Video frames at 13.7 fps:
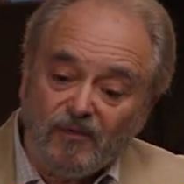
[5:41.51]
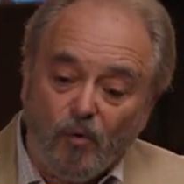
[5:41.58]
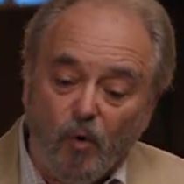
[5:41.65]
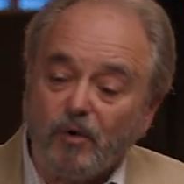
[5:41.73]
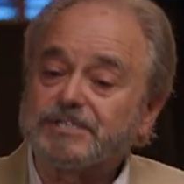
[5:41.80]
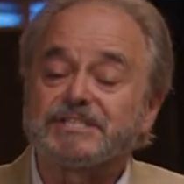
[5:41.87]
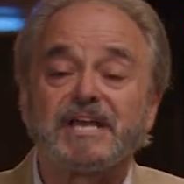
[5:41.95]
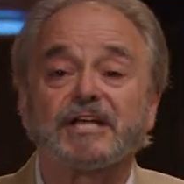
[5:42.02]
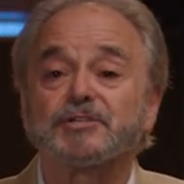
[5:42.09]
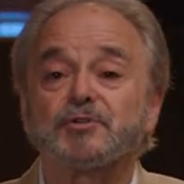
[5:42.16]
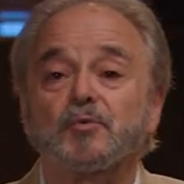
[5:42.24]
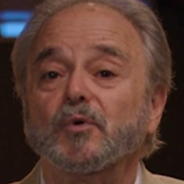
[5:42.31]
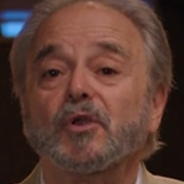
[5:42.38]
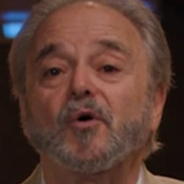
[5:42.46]
or
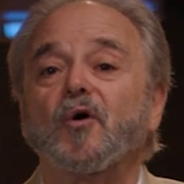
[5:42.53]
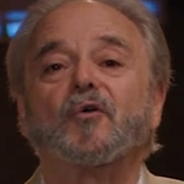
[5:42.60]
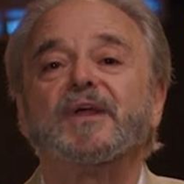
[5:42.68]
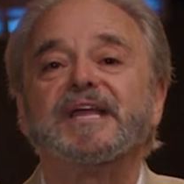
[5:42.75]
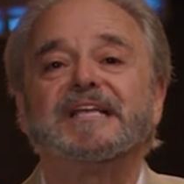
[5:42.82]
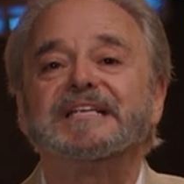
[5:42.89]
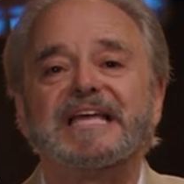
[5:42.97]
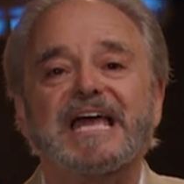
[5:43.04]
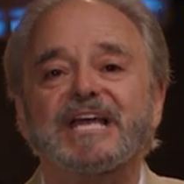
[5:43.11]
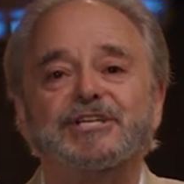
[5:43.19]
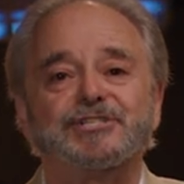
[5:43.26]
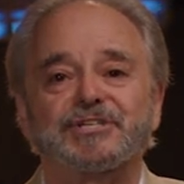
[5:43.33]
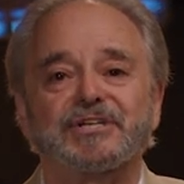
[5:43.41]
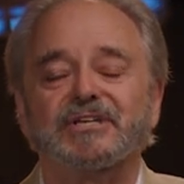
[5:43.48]
sexual
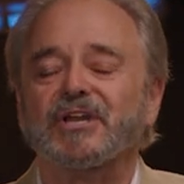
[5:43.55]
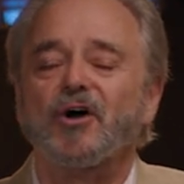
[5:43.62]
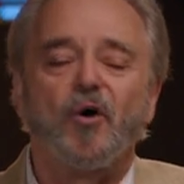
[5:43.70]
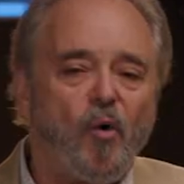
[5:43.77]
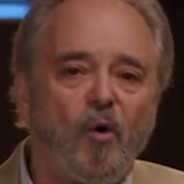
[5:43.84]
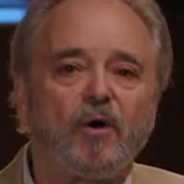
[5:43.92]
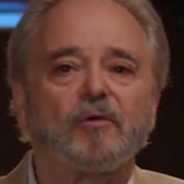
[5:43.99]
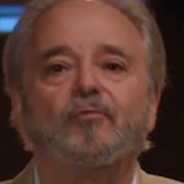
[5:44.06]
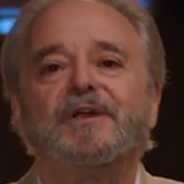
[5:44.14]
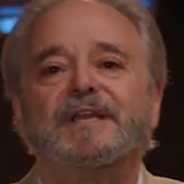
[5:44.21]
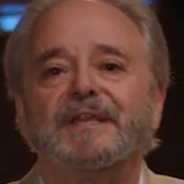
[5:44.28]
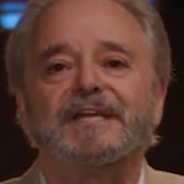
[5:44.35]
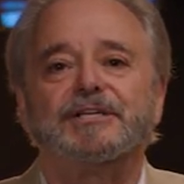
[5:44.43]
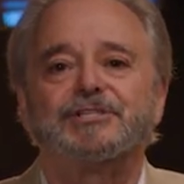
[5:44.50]
orientation or
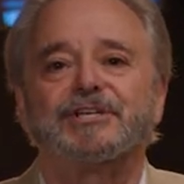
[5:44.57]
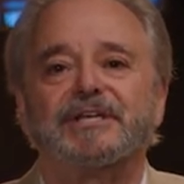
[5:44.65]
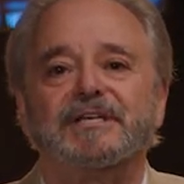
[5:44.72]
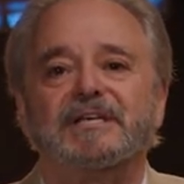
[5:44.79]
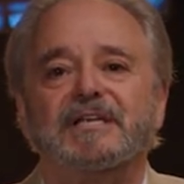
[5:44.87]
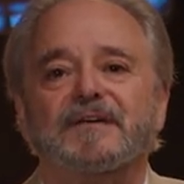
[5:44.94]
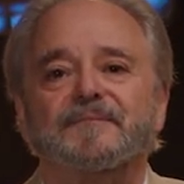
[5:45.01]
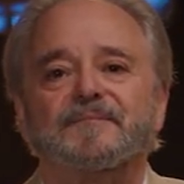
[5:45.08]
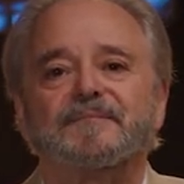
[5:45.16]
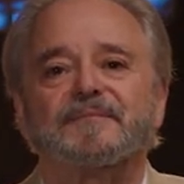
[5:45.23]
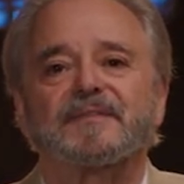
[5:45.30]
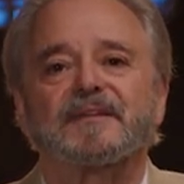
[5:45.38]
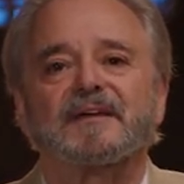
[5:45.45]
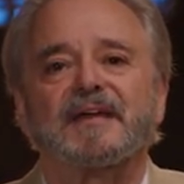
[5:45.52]
religion
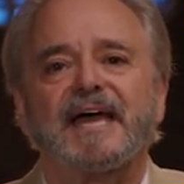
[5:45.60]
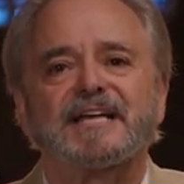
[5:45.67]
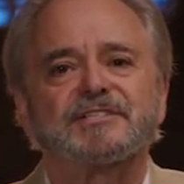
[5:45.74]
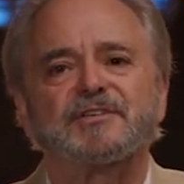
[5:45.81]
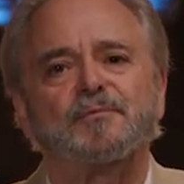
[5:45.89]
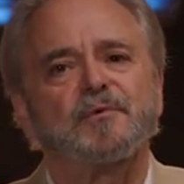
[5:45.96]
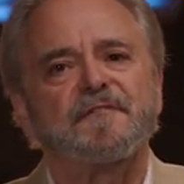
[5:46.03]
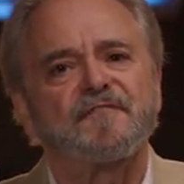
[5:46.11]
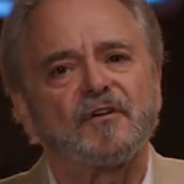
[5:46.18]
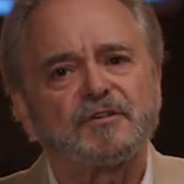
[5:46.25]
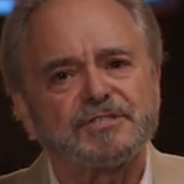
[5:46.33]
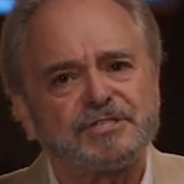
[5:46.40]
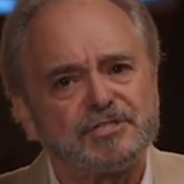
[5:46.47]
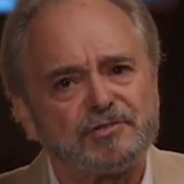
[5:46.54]
as a
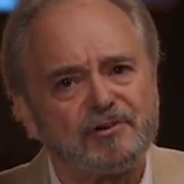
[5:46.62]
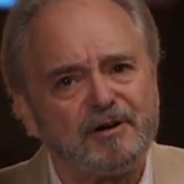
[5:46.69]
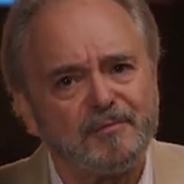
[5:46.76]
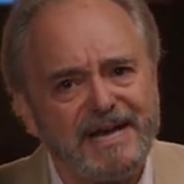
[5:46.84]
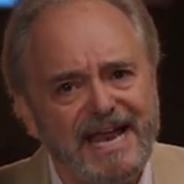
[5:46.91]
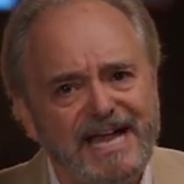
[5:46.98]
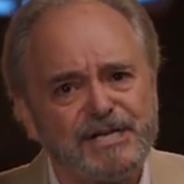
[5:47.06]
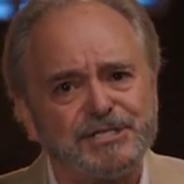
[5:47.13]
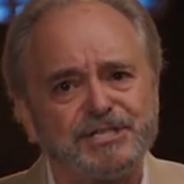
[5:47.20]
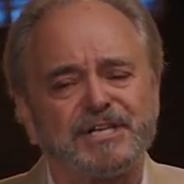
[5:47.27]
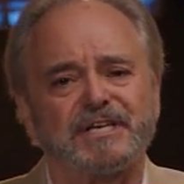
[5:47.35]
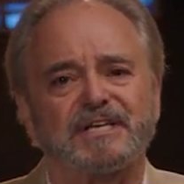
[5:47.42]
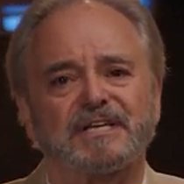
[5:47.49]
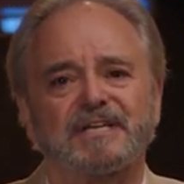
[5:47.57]
reverse
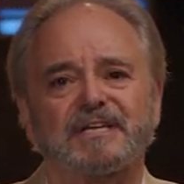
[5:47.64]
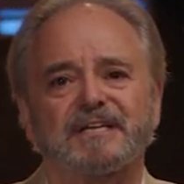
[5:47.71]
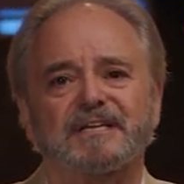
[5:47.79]
discrimination.